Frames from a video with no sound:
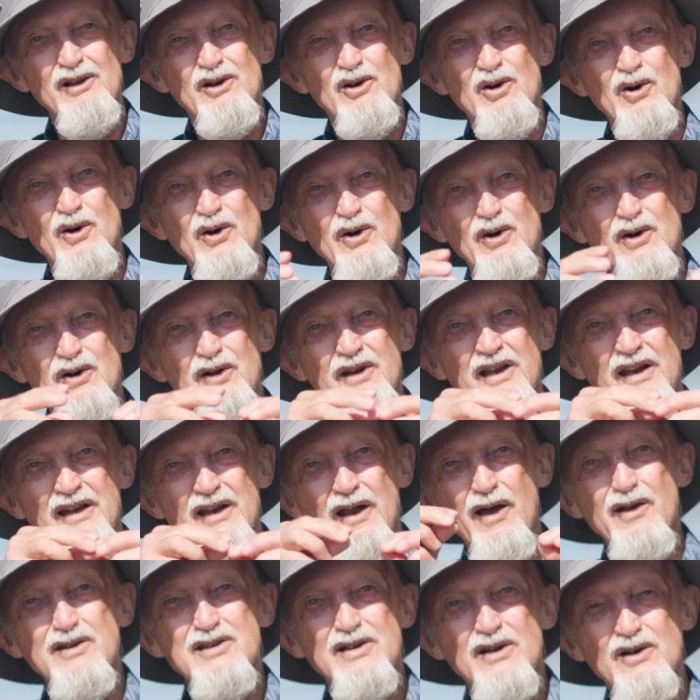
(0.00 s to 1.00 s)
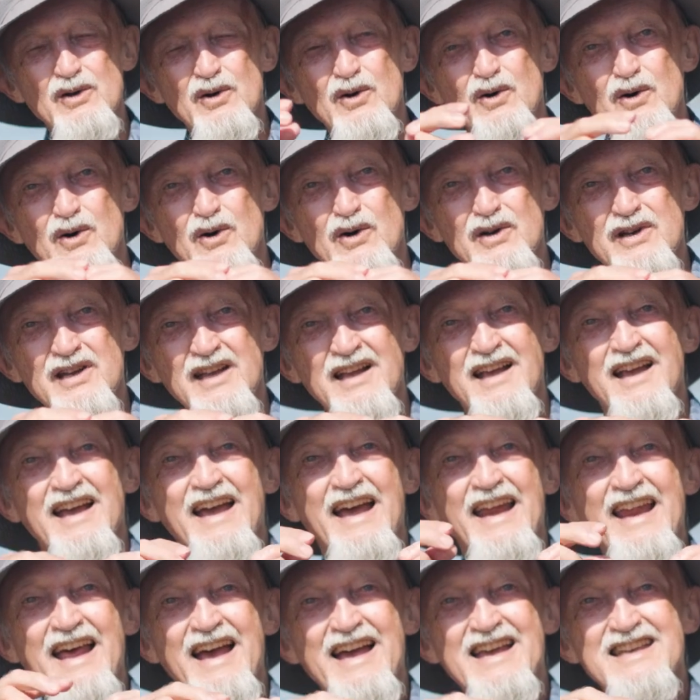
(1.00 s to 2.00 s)
cord, a notochord,
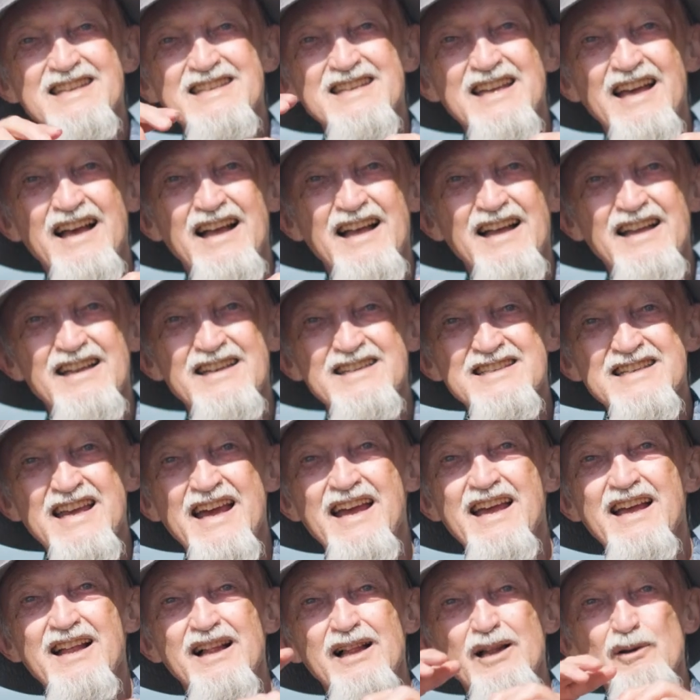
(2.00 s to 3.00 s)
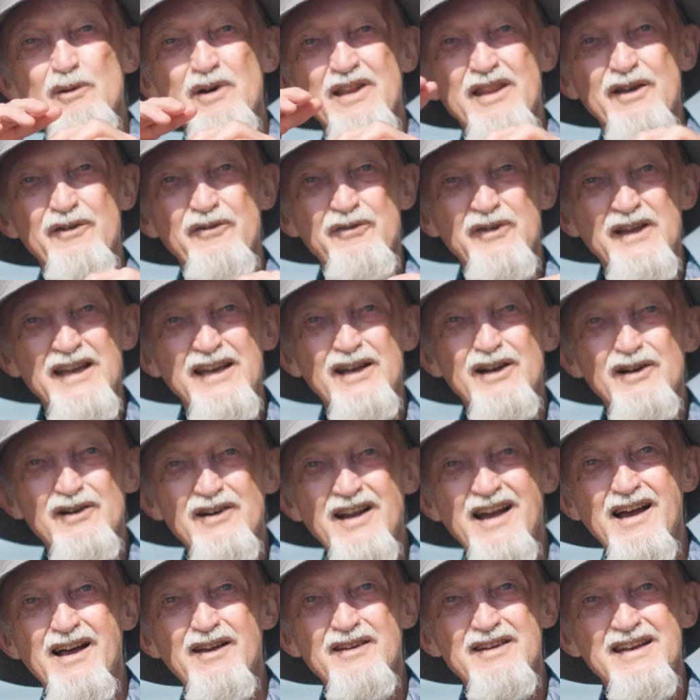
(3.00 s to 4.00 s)
it has a tail with a fin
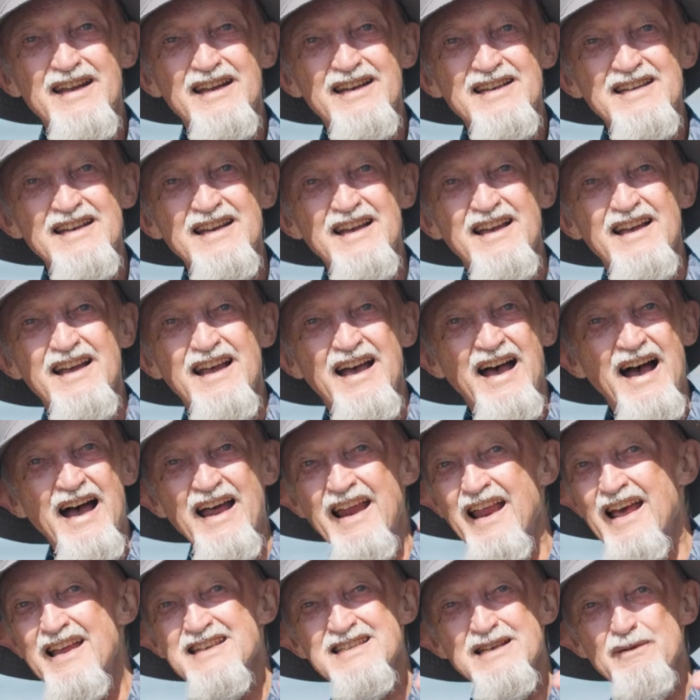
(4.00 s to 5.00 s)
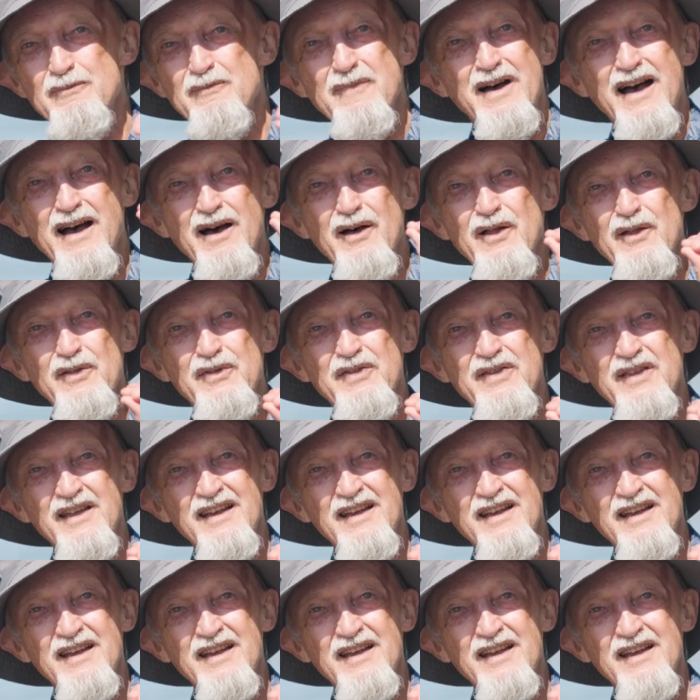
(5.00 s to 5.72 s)
around it, it has a mouth,